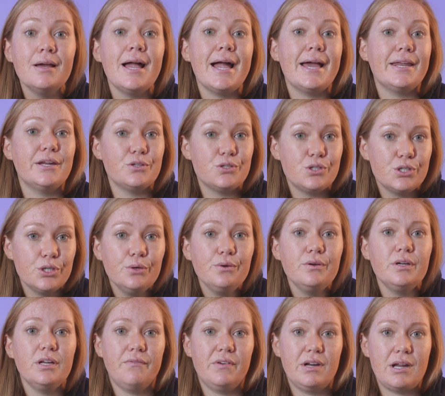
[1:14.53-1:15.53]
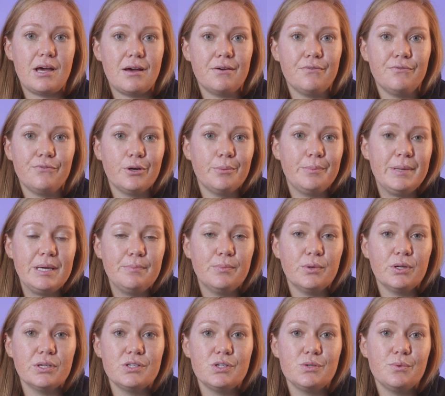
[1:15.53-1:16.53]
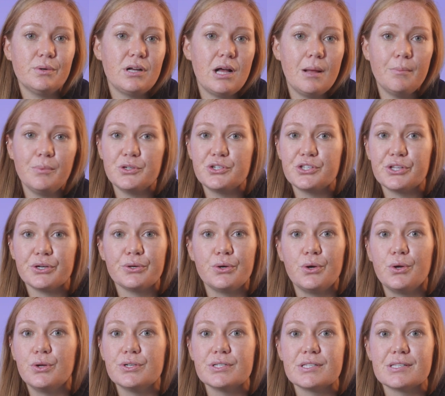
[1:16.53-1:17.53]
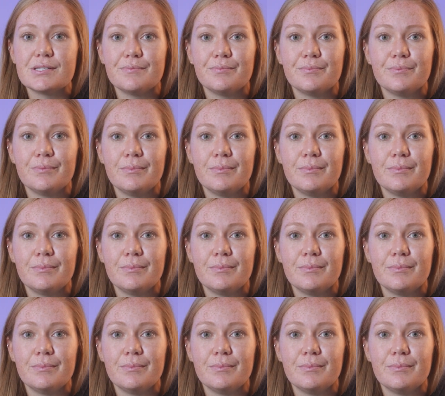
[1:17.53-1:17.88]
and intuitive enough for people to accomplish their goals.